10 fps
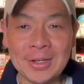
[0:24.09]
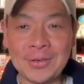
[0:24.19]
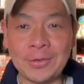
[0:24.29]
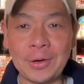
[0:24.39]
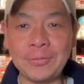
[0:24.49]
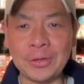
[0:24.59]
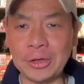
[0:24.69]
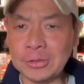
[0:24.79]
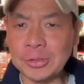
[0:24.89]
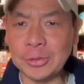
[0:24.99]
For
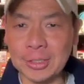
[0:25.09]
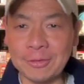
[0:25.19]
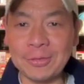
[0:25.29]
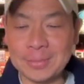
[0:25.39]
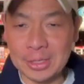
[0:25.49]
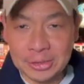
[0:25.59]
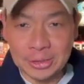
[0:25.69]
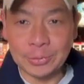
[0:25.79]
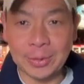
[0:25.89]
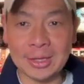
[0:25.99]
those who are not
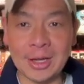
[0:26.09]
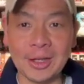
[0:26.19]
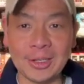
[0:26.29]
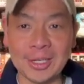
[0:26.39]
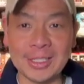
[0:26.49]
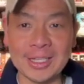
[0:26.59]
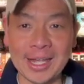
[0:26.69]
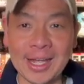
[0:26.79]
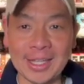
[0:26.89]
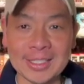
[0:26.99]
familiar with the holidays
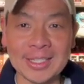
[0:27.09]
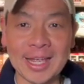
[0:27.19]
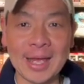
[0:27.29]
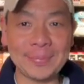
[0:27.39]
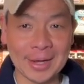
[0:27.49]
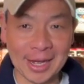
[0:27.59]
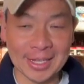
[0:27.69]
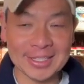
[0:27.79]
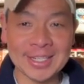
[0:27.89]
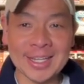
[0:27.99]
at
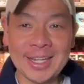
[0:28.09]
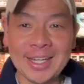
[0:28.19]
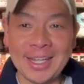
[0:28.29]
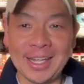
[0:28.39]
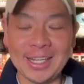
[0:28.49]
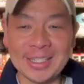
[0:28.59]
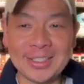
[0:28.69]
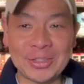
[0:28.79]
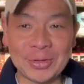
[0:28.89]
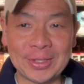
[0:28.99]
Epcot, it
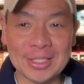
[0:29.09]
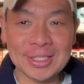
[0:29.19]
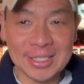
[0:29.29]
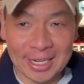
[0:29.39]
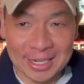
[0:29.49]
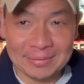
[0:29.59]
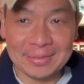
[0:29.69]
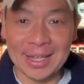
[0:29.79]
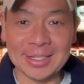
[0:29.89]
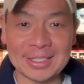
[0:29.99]
is during this time
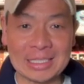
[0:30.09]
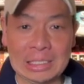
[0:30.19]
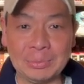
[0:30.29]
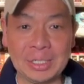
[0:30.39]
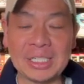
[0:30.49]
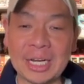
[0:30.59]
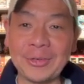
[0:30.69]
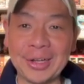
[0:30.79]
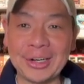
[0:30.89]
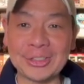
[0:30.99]
that celebrity
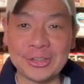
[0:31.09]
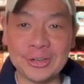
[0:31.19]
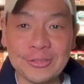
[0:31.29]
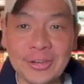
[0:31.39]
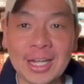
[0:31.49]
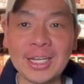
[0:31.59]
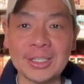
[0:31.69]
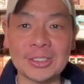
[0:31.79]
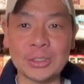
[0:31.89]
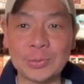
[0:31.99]
narrators are
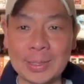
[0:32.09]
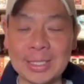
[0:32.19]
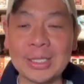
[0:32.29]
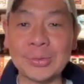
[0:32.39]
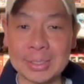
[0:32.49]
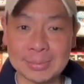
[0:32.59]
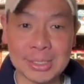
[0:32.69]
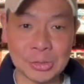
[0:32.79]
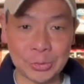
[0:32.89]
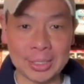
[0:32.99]
invited to read the Christmas
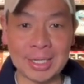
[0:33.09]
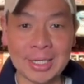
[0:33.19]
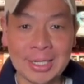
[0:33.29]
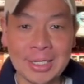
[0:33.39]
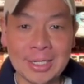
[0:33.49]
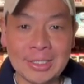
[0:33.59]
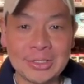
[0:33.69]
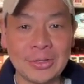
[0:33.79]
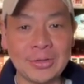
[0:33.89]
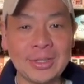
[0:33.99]
story.
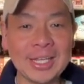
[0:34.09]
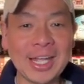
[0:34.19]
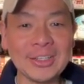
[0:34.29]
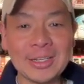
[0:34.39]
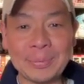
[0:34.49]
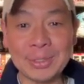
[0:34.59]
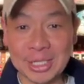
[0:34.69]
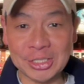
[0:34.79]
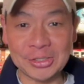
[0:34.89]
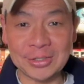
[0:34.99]
So the Candlelight
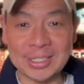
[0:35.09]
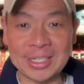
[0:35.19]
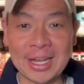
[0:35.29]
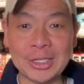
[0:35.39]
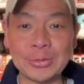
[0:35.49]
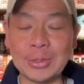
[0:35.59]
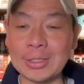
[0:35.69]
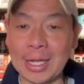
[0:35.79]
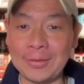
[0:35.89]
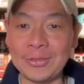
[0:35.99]
Processional is an annual
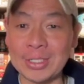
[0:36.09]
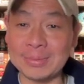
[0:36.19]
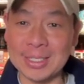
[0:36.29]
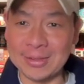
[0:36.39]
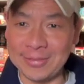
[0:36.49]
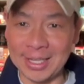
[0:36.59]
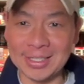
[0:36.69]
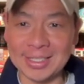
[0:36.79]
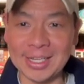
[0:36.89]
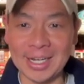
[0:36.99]
live Christmas
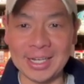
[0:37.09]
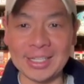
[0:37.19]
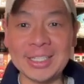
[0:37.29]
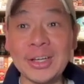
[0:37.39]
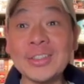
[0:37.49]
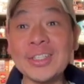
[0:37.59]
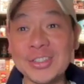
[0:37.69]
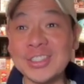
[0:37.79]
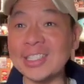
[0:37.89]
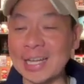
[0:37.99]
event. It's held in
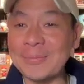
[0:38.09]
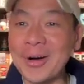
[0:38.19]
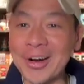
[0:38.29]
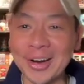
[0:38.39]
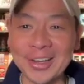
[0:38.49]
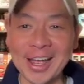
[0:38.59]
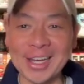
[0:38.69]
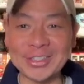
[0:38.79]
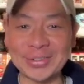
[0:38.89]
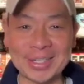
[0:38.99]
Disneyland Park,
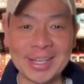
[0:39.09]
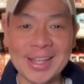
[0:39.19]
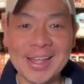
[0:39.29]
actually,